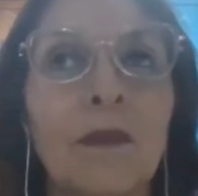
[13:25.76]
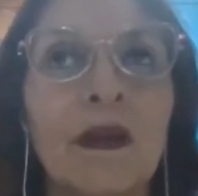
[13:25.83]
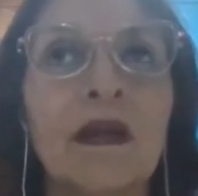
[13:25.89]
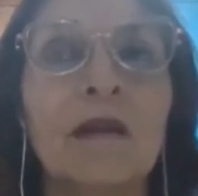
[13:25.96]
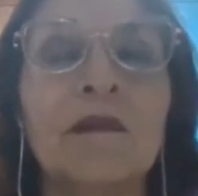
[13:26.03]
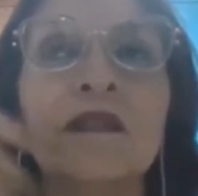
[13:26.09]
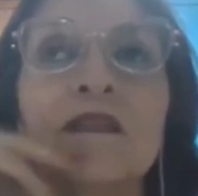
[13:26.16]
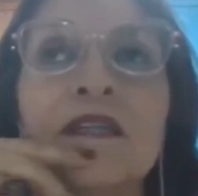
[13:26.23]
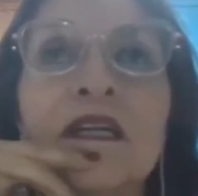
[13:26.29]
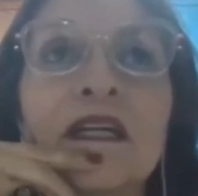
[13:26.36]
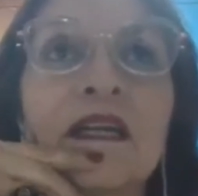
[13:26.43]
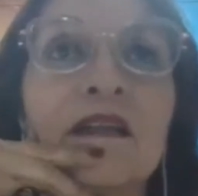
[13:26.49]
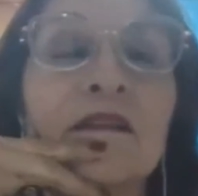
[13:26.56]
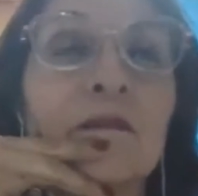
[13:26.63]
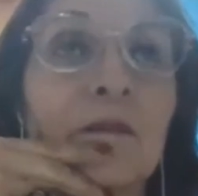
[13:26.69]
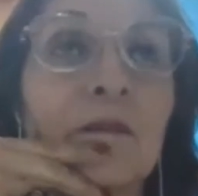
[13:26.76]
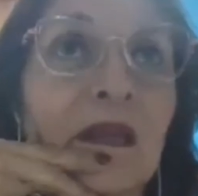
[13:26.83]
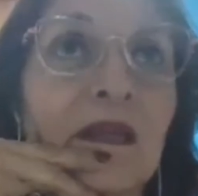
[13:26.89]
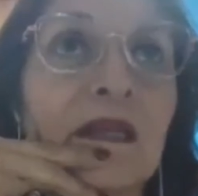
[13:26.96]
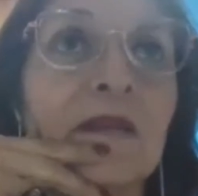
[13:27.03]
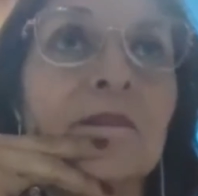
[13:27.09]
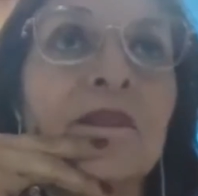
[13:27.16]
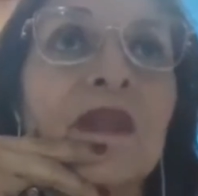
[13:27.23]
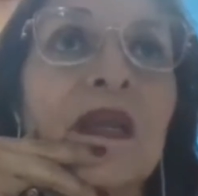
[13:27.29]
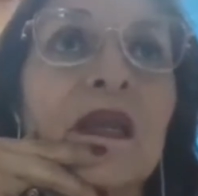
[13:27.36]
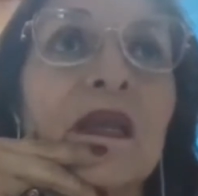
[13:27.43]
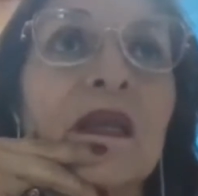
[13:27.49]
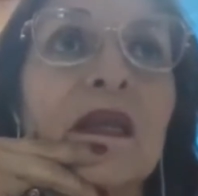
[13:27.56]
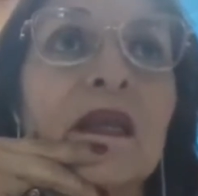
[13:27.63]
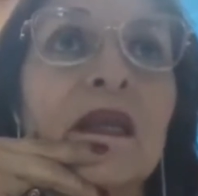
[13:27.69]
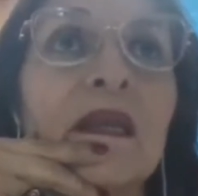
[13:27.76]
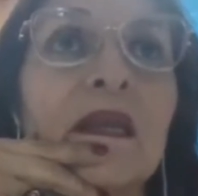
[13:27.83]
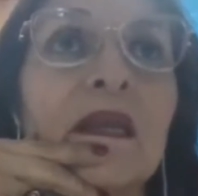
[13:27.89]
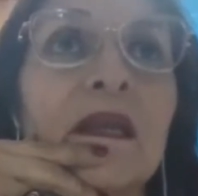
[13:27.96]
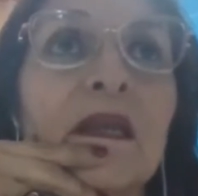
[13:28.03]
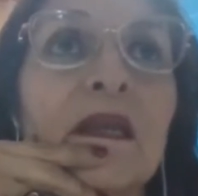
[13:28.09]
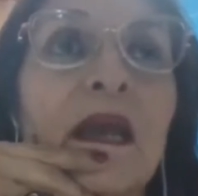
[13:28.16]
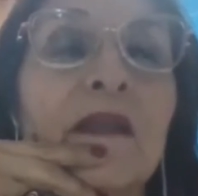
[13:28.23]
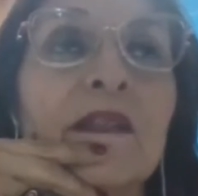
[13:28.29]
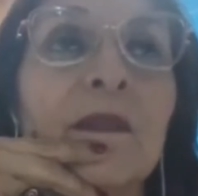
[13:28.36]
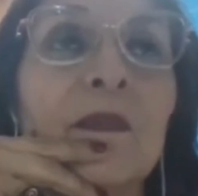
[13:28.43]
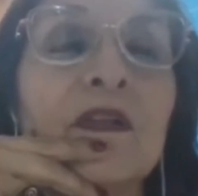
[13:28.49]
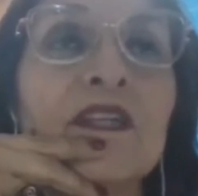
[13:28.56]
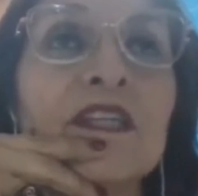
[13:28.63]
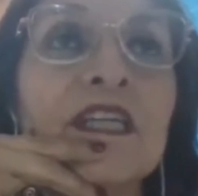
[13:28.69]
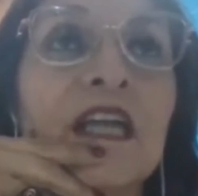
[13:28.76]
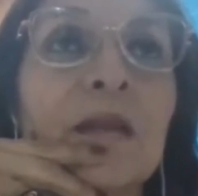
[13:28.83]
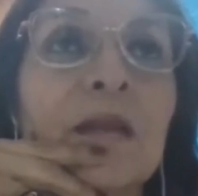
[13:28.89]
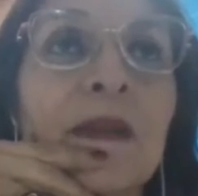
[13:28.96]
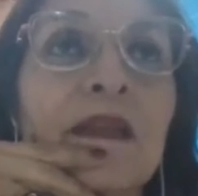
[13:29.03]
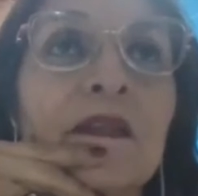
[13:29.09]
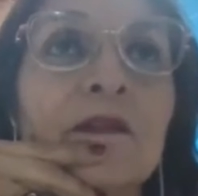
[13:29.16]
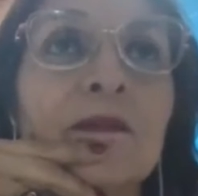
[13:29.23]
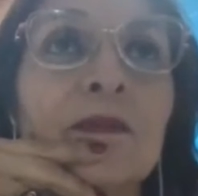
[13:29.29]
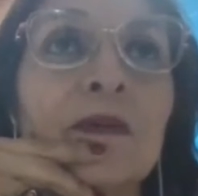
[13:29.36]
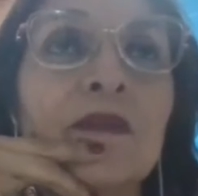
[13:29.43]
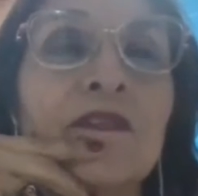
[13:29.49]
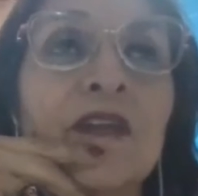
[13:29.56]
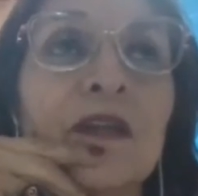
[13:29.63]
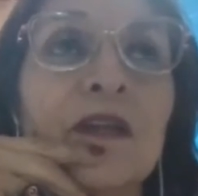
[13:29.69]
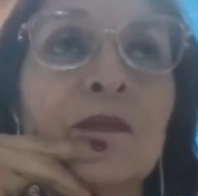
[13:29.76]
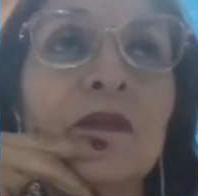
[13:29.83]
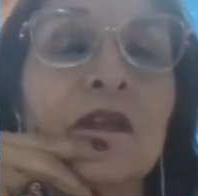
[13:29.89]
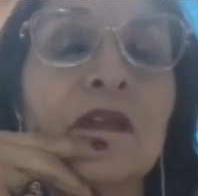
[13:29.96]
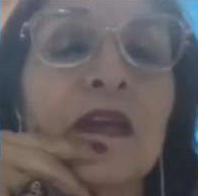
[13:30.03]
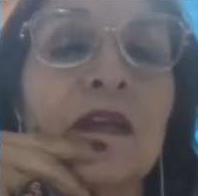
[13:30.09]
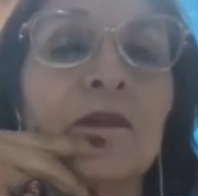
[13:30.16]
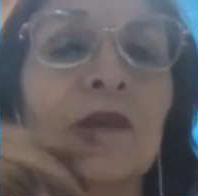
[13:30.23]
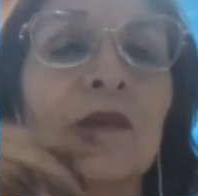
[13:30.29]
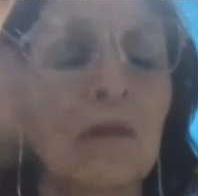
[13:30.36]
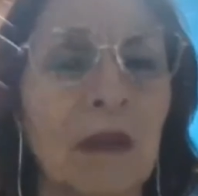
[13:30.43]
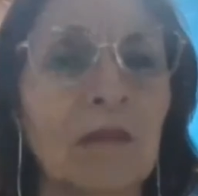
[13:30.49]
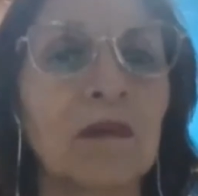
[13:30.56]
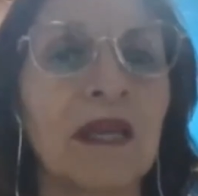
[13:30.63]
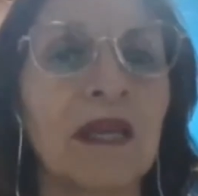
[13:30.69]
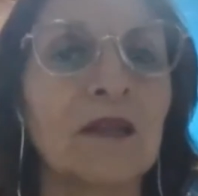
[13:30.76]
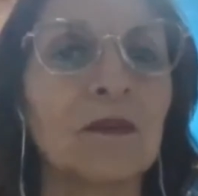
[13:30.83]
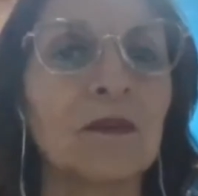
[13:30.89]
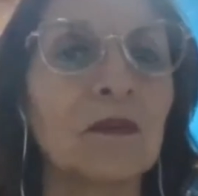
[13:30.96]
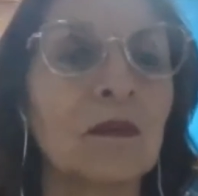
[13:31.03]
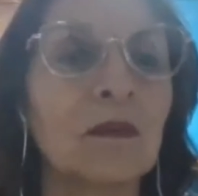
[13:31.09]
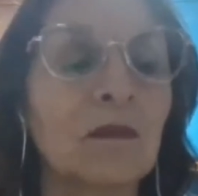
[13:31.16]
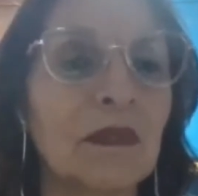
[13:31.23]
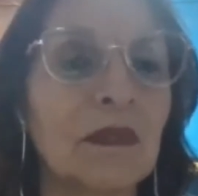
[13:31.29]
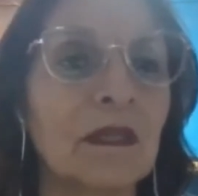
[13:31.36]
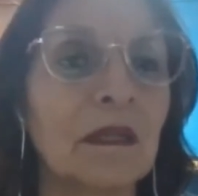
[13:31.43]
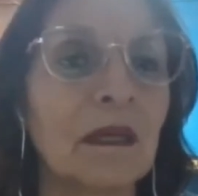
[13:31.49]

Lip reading: parliamentarians mainly, and the political parties to start to discuss, well, what we can do with